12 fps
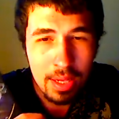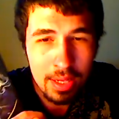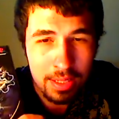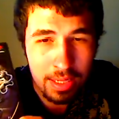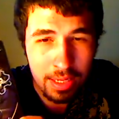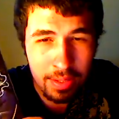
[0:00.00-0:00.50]

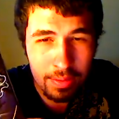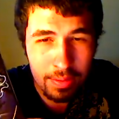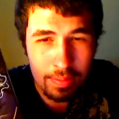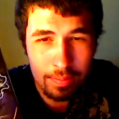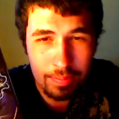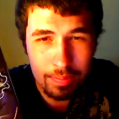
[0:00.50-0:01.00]
Now,
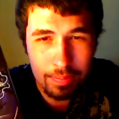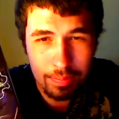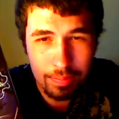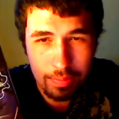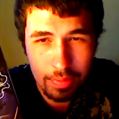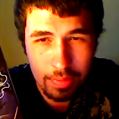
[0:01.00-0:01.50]

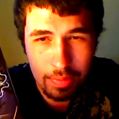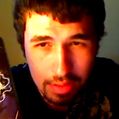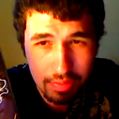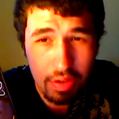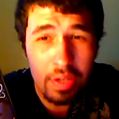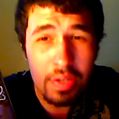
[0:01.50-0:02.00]
this is a
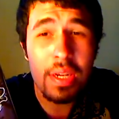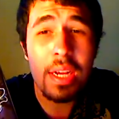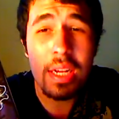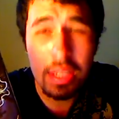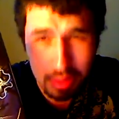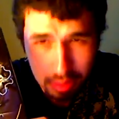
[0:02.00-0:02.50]
very
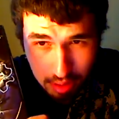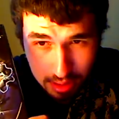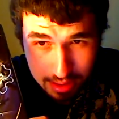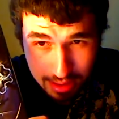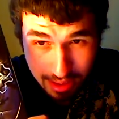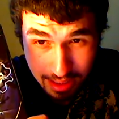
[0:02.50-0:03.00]

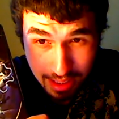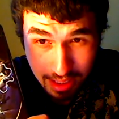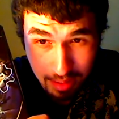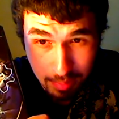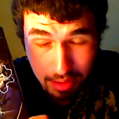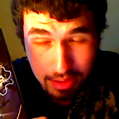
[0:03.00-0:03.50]
interesting
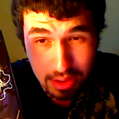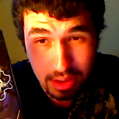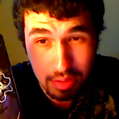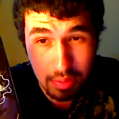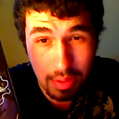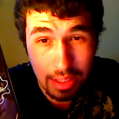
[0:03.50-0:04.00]
game. I'll tell
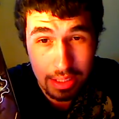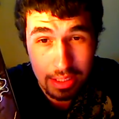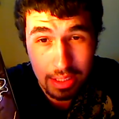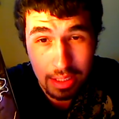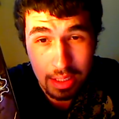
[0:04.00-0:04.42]
you why.